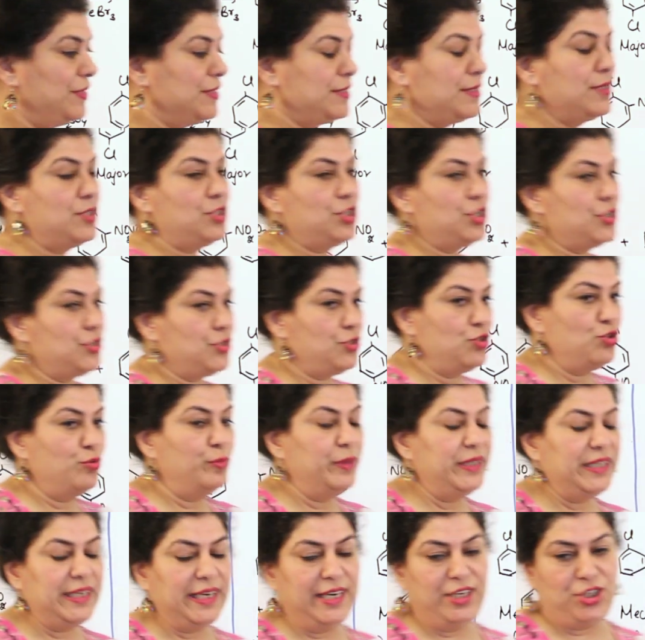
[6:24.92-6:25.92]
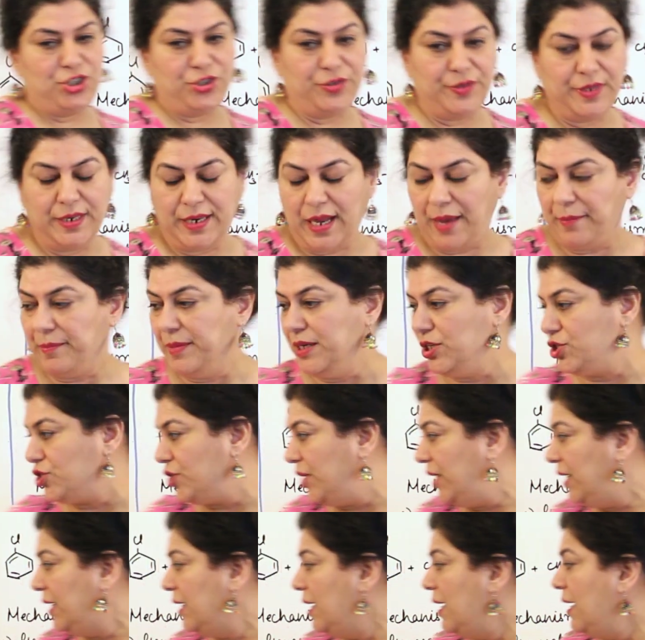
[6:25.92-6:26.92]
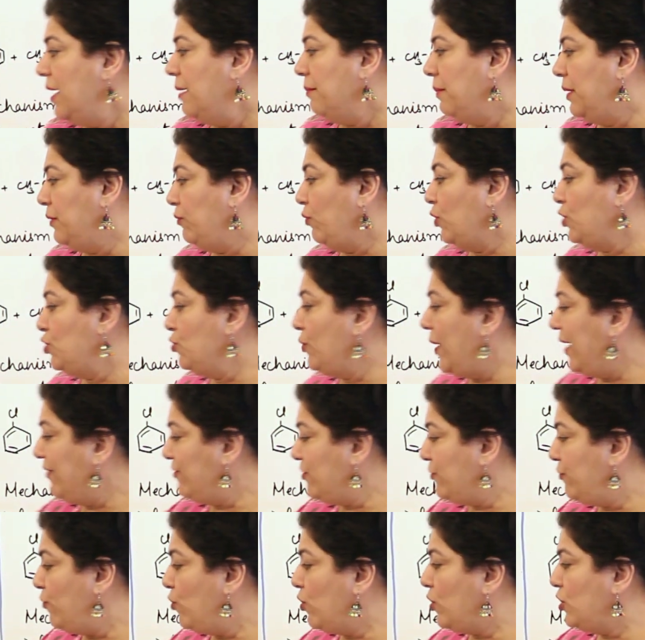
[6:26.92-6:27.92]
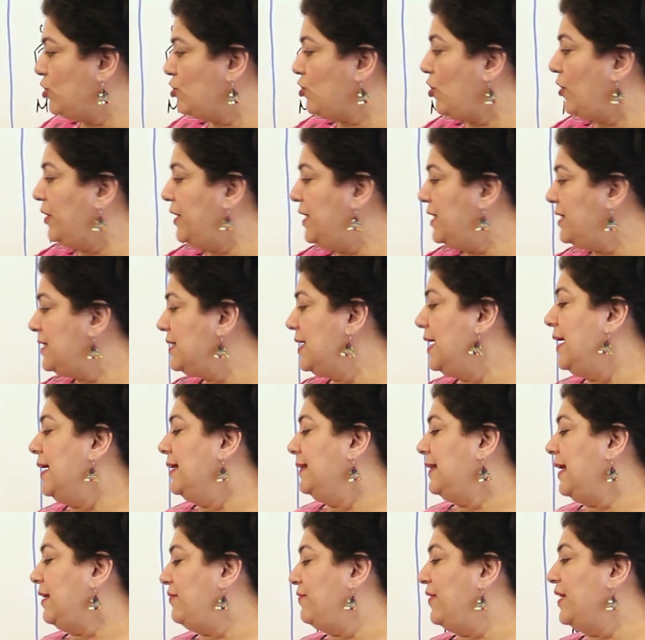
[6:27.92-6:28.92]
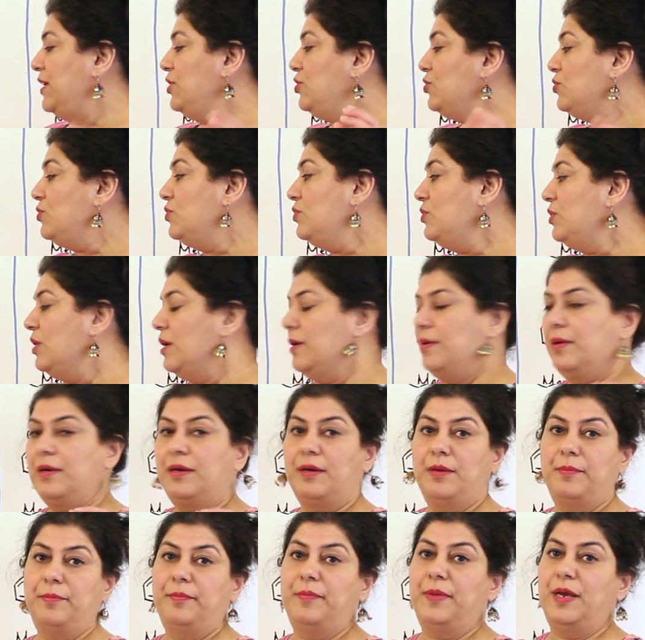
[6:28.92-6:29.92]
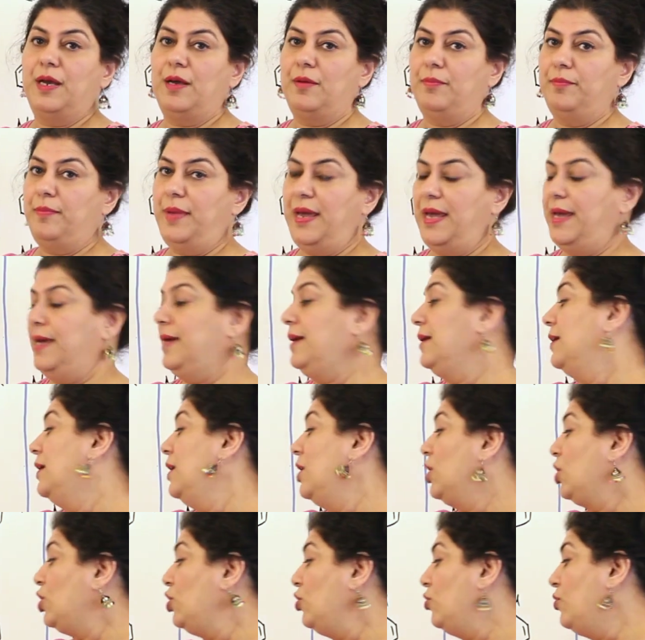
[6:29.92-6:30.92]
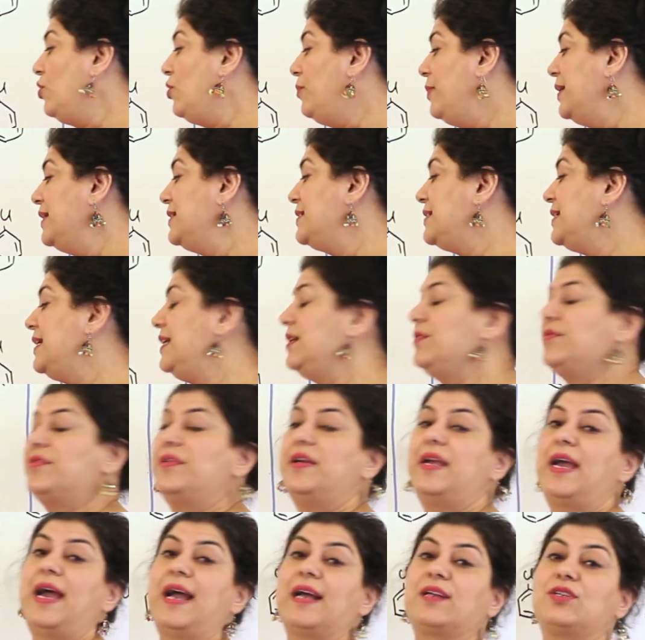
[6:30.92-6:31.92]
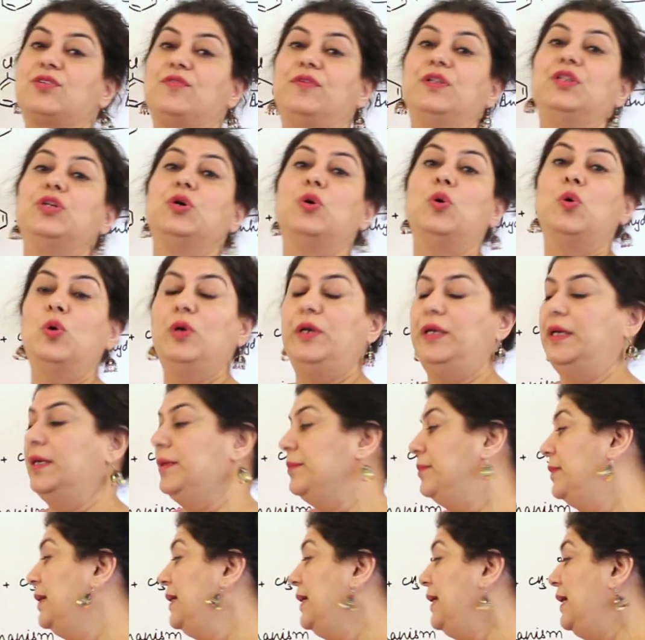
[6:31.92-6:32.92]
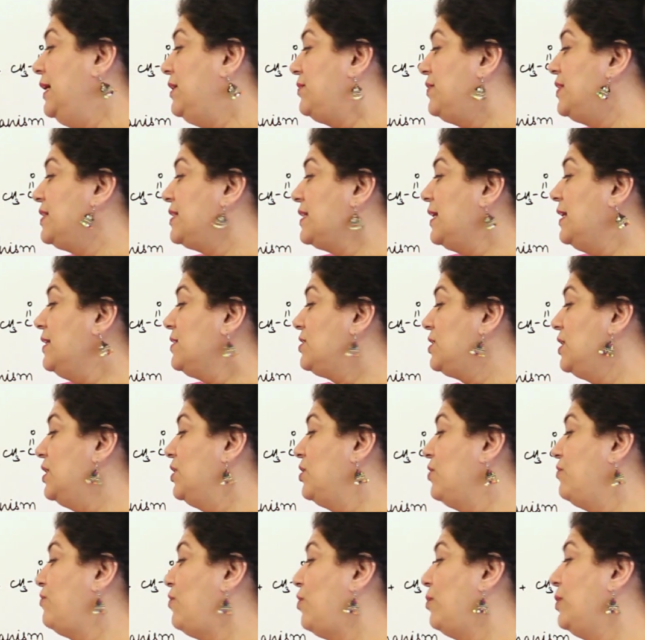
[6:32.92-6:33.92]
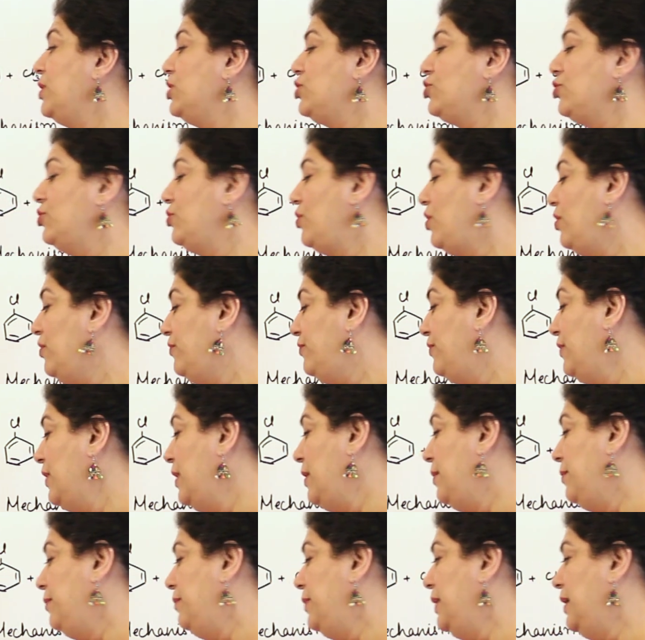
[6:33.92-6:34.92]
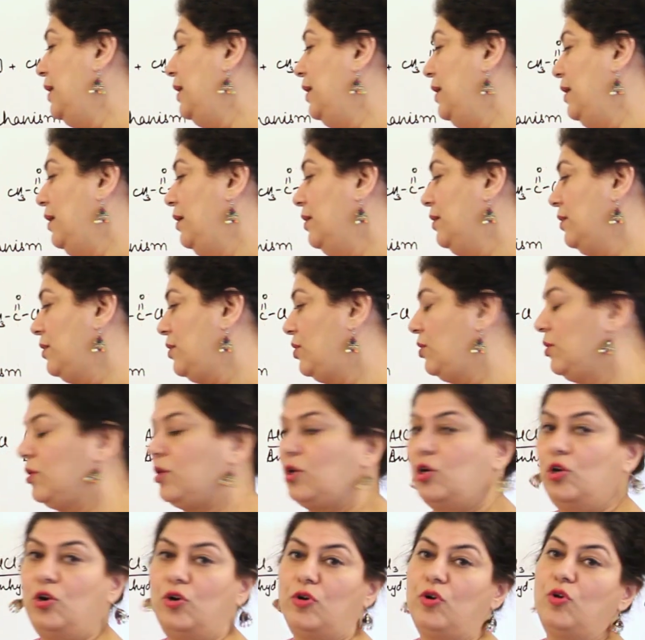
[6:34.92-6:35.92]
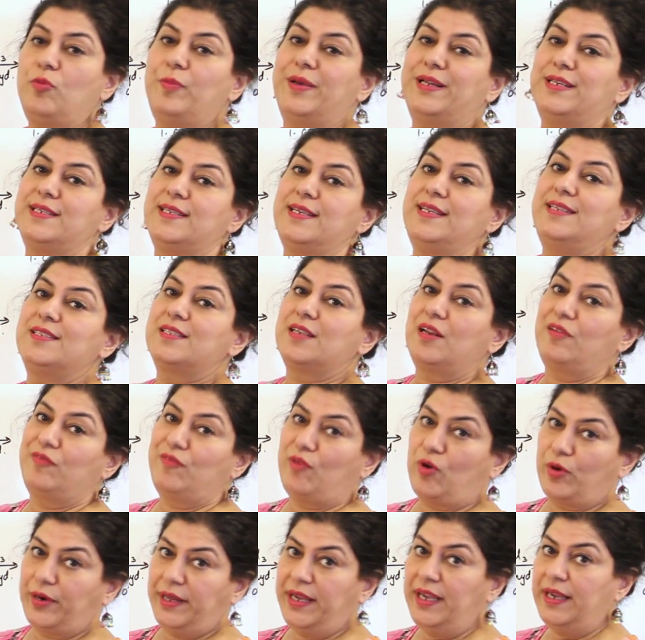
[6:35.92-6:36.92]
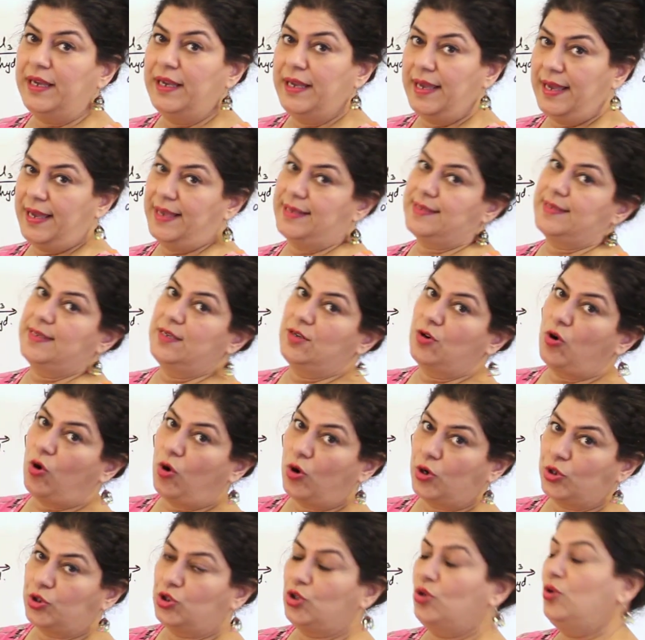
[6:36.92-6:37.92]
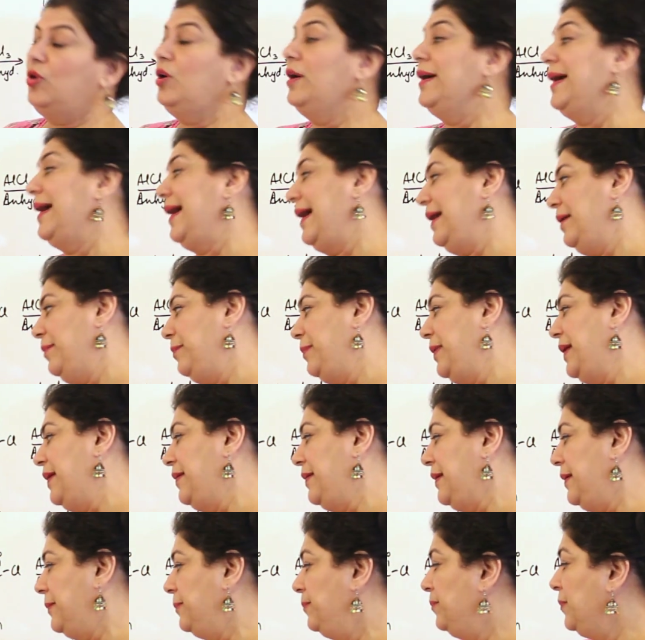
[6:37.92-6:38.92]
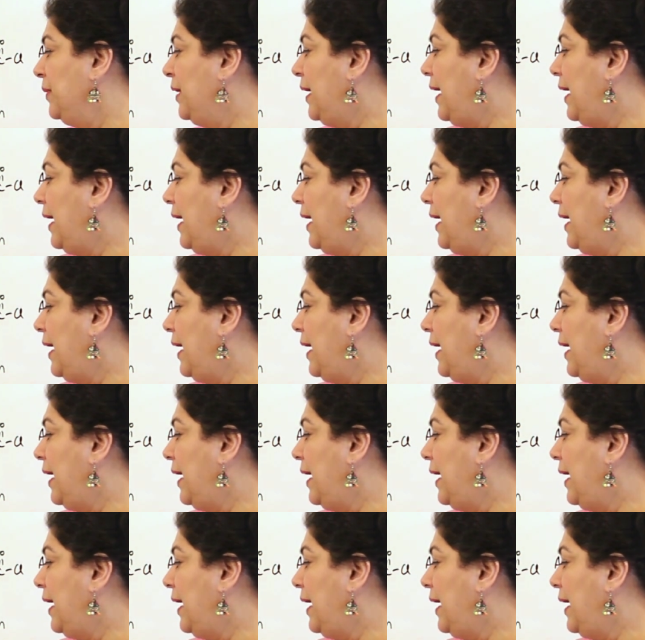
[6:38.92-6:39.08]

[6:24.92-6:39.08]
this is just nomenclature that I'm mentioning. But what you have to focus on is that when you make chlorobenzene react with oleum, it results in the formation of chlorobenzene sulfonic acid, ortho and para.